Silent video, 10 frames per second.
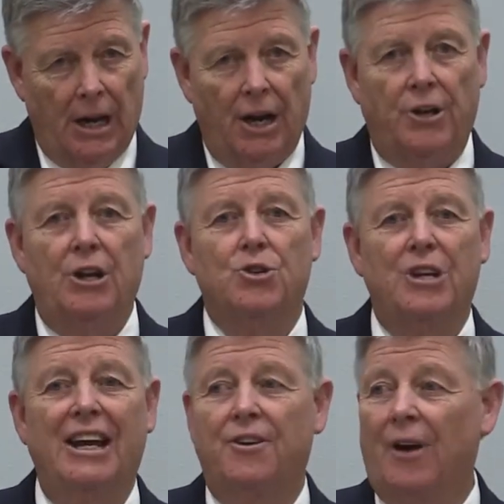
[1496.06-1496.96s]
Do you
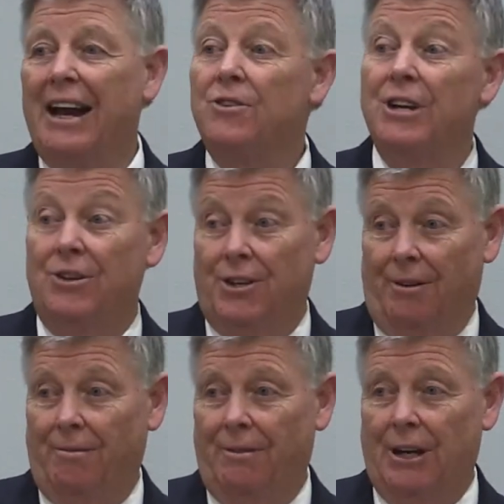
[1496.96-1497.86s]
see a transition?
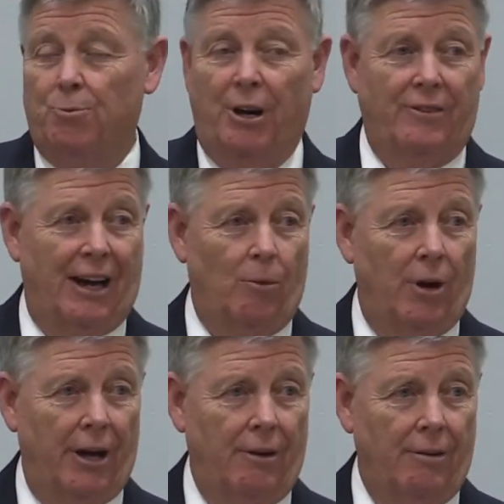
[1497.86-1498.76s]
Let's put it that way.